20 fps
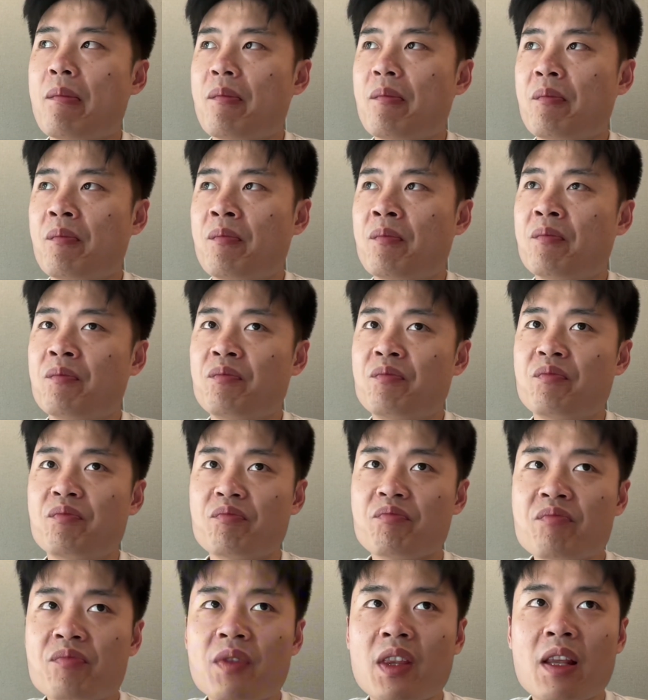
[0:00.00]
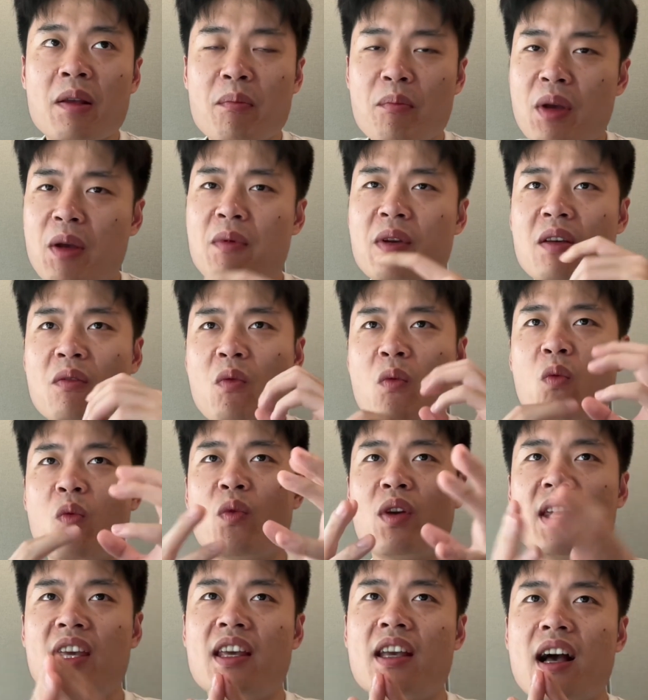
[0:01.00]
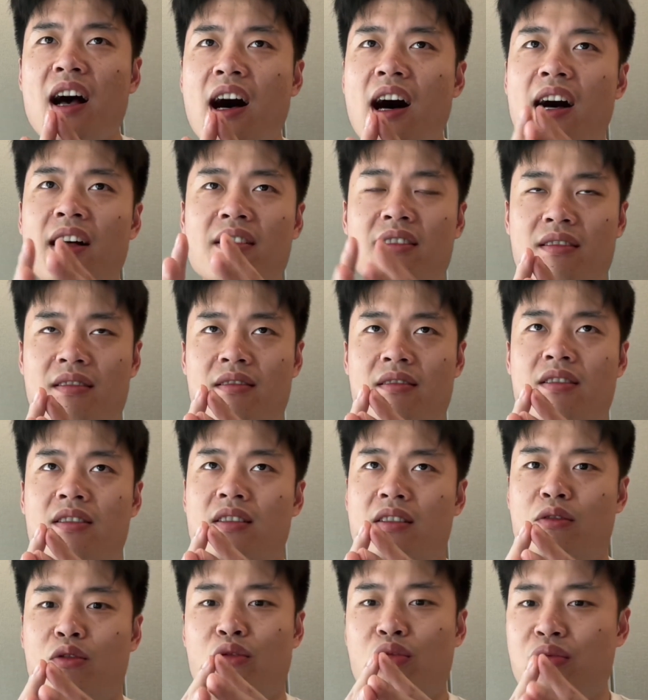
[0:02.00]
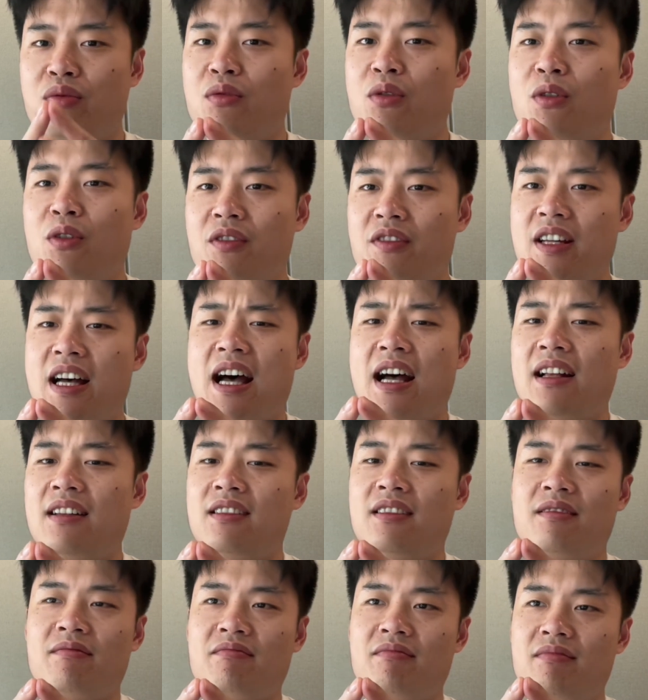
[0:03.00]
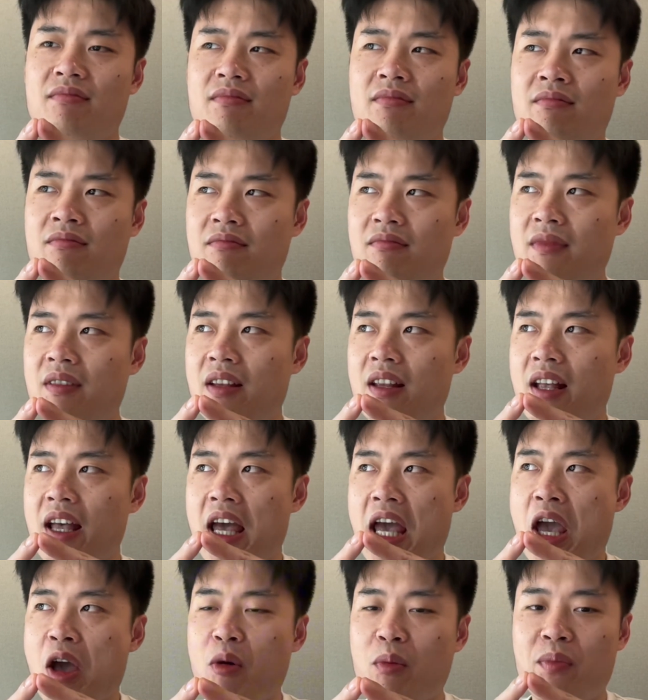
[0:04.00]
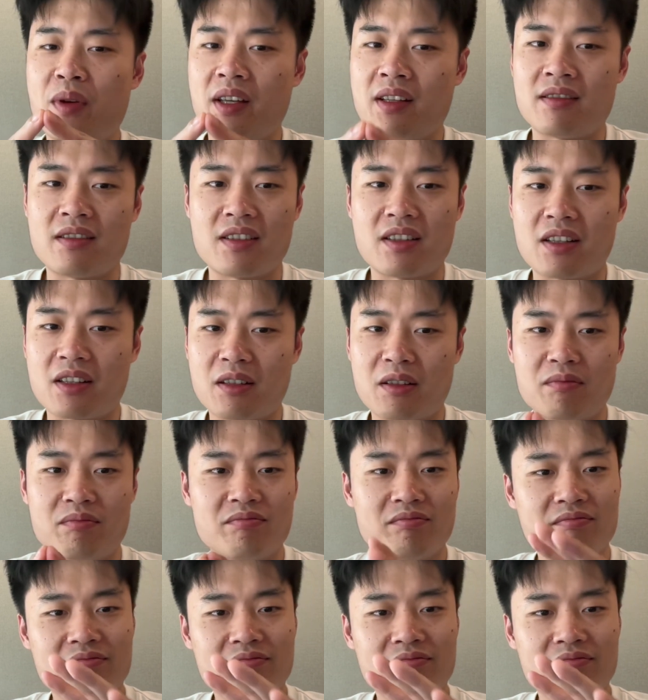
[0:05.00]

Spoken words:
maybe we are the tool that helping the